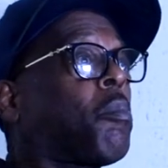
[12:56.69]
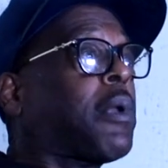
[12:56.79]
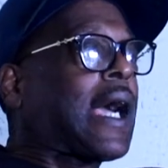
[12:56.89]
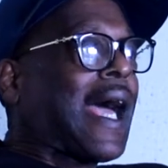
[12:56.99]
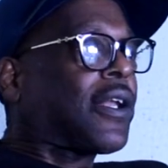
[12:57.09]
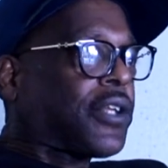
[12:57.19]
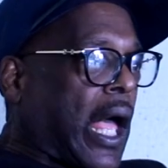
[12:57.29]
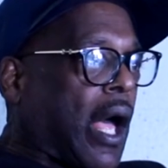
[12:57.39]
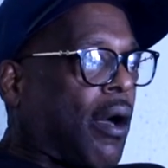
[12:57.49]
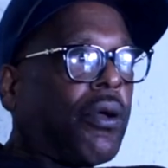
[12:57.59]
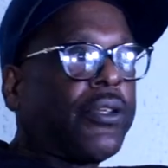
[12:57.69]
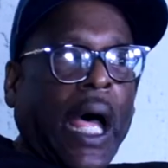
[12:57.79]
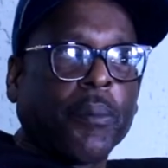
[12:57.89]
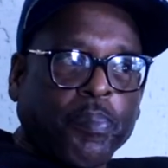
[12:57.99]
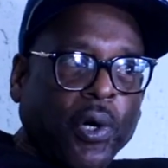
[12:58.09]
Block out of town,
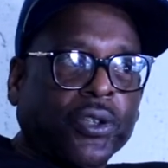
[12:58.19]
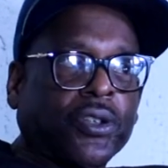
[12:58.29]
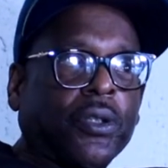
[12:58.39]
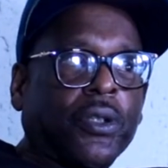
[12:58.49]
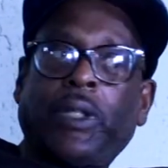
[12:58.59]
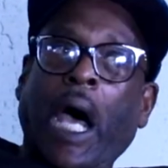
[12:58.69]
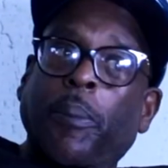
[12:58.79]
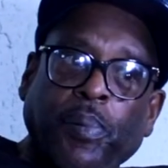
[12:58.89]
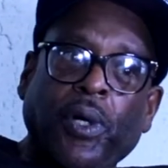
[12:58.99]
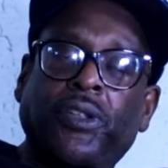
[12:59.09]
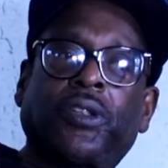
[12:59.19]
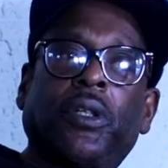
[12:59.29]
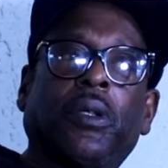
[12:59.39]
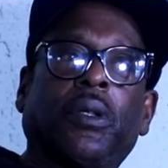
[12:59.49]
not Bush, not Bush